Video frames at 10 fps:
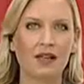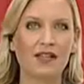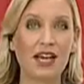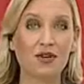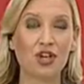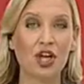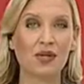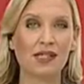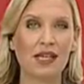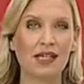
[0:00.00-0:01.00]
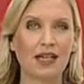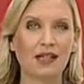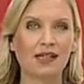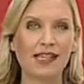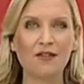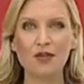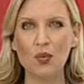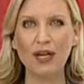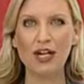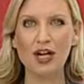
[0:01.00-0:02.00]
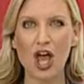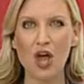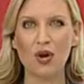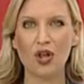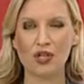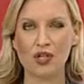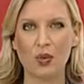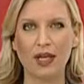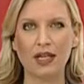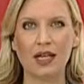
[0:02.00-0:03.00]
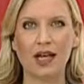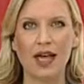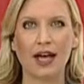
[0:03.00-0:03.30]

The Dow Jones hit a 7-week low last week